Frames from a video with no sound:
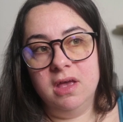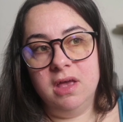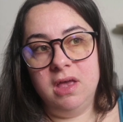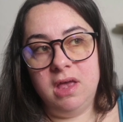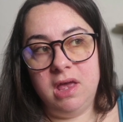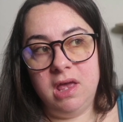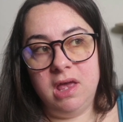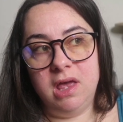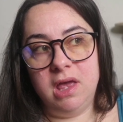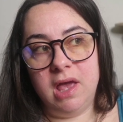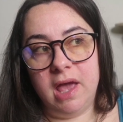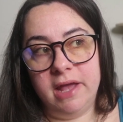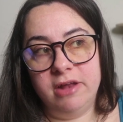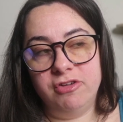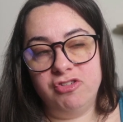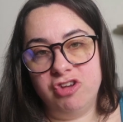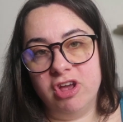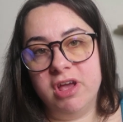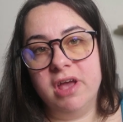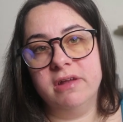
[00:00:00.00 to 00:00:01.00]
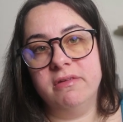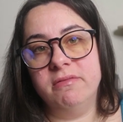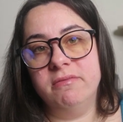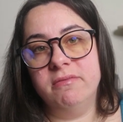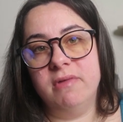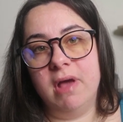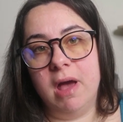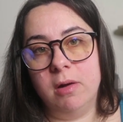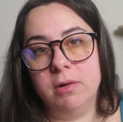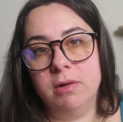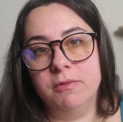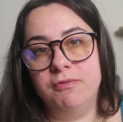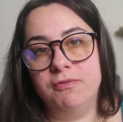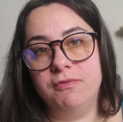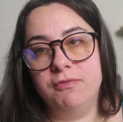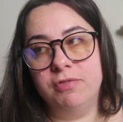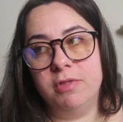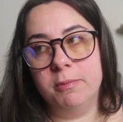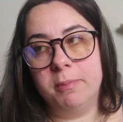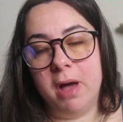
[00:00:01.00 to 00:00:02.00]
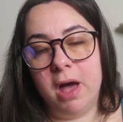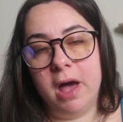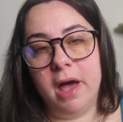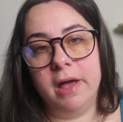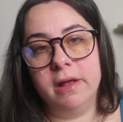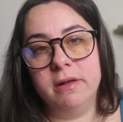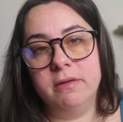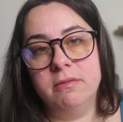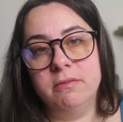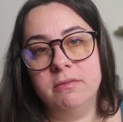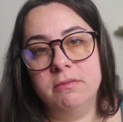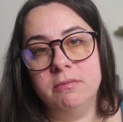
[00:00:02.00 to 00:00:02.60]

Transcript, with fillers: He ate chicken out of the pot.